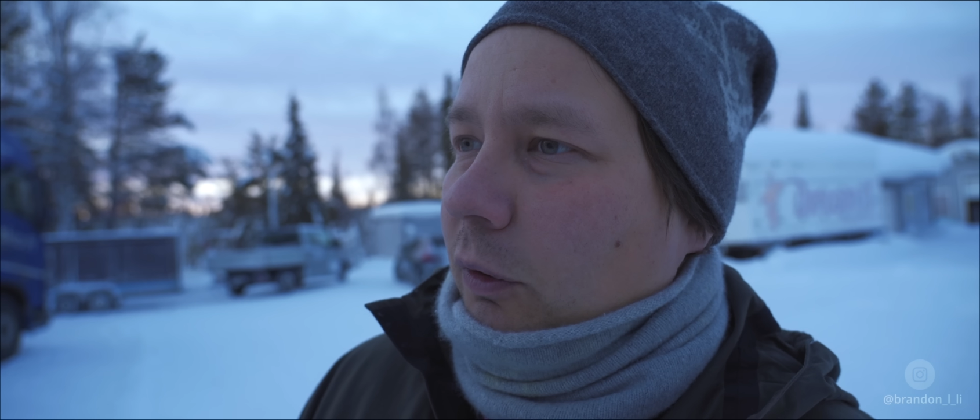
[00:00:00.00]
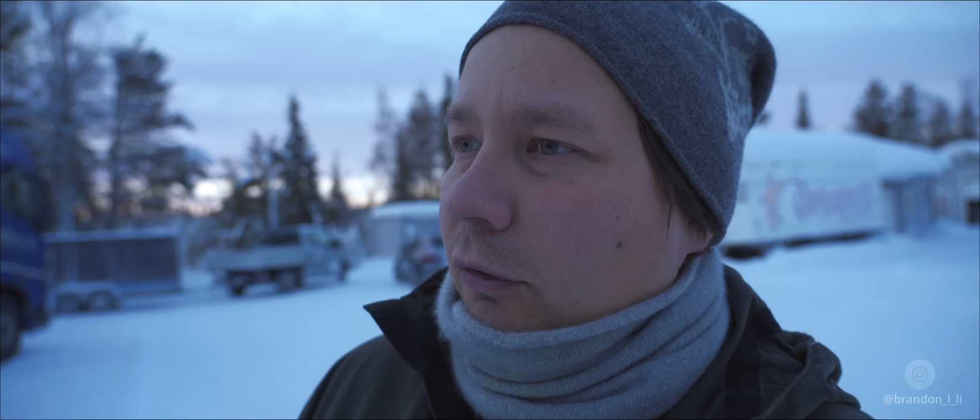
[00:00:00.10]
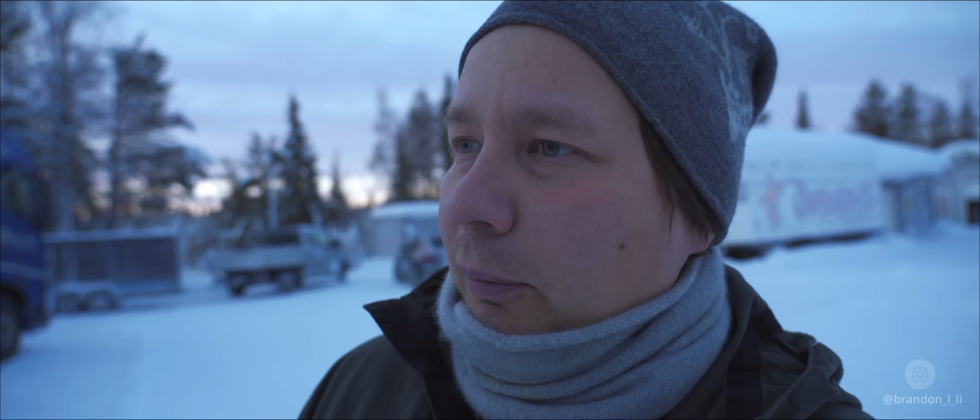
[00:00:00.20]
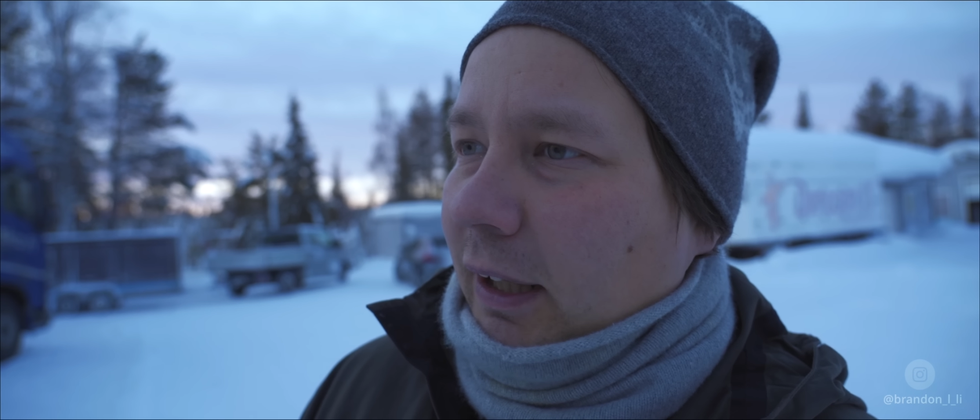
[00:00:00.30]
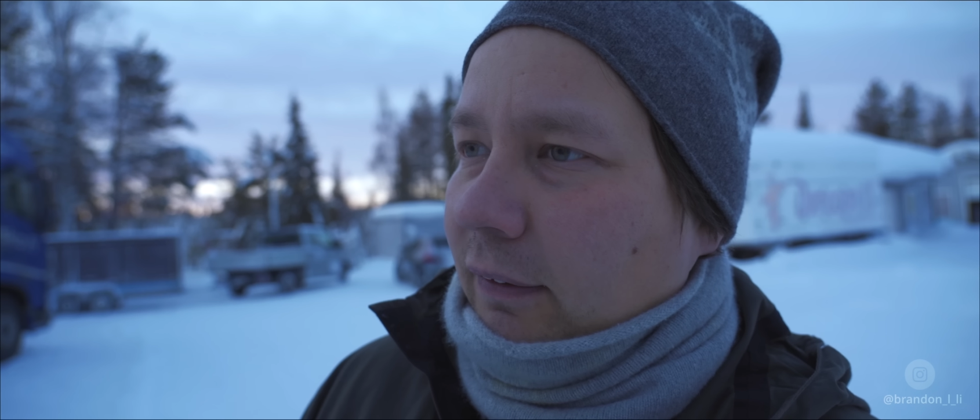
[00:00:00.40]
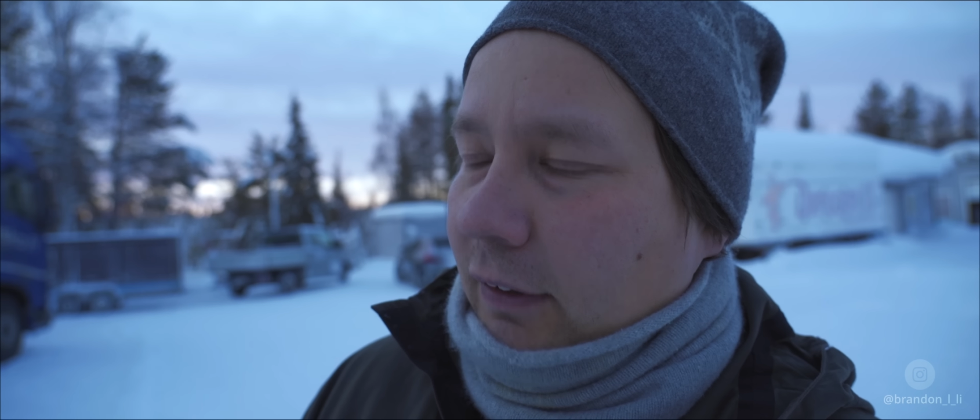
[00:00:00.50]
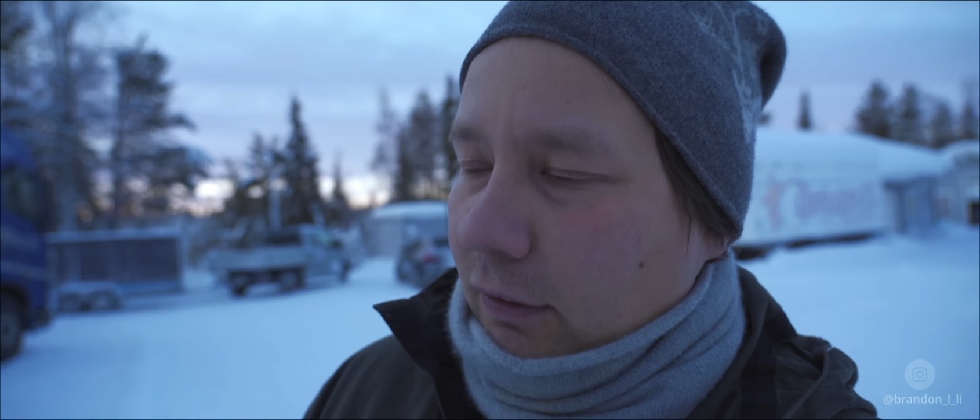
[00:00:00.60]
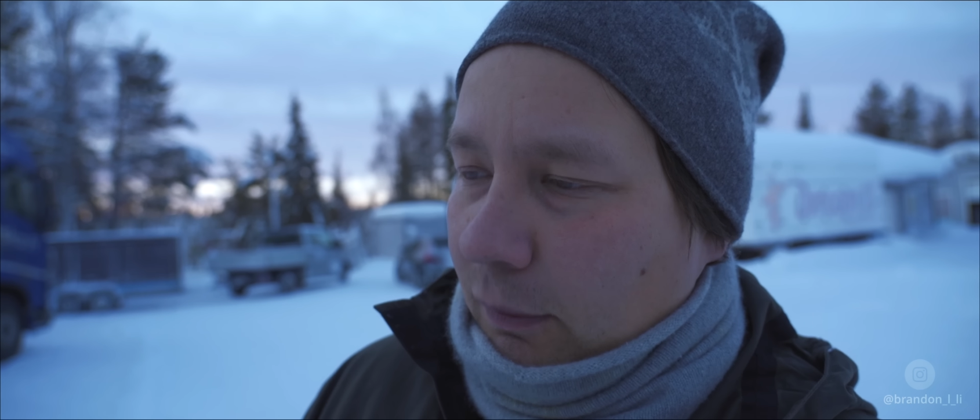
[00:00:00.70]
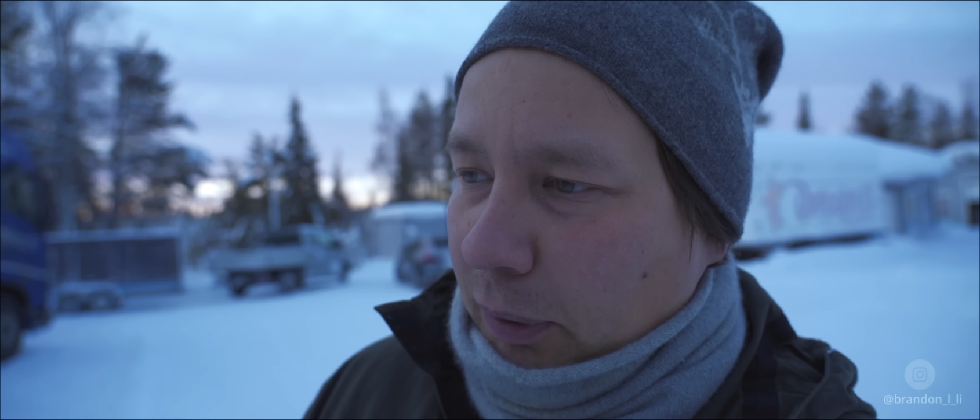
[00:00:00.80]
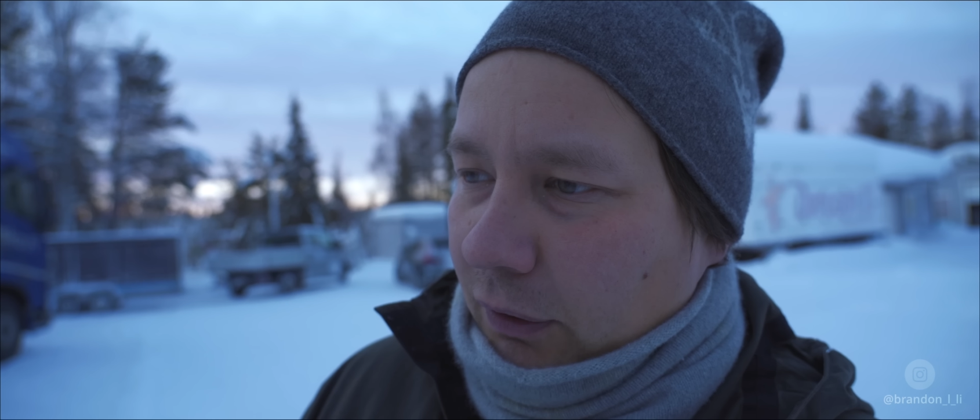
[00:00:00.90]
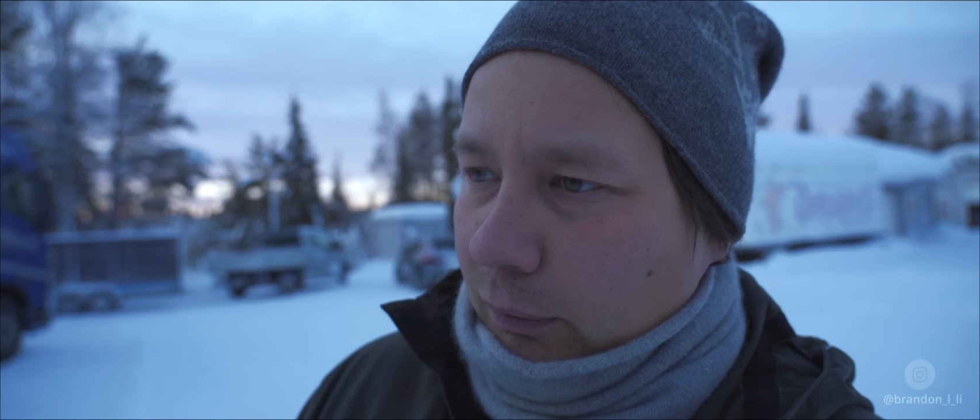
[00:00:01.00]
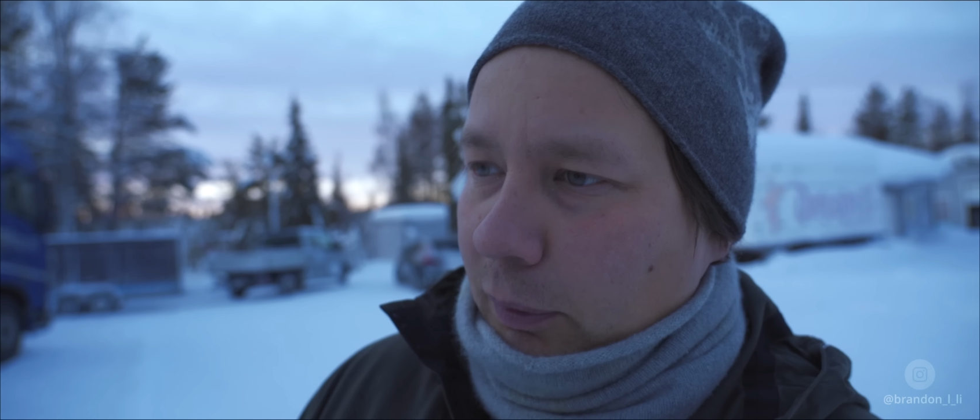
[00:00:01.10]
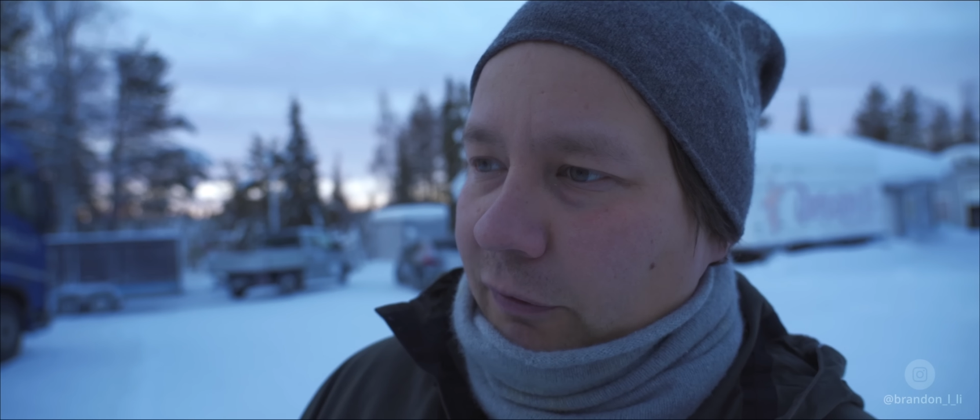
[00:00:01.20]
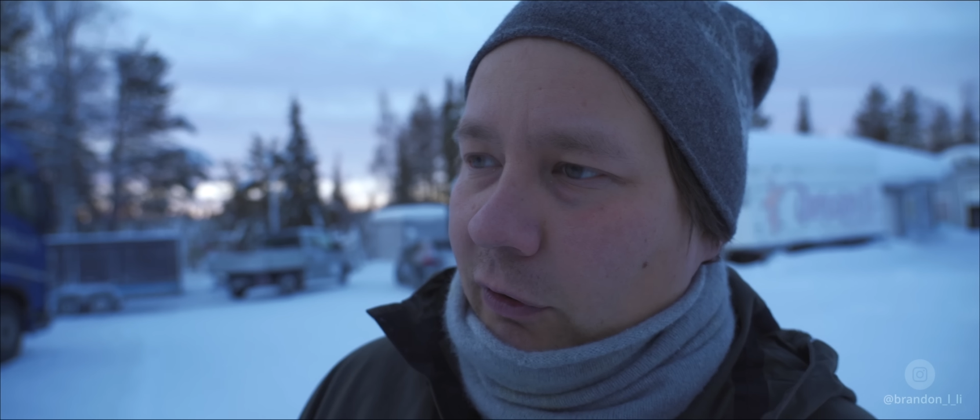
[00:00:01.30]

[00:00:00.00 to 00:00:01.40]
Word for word: which makes it impossible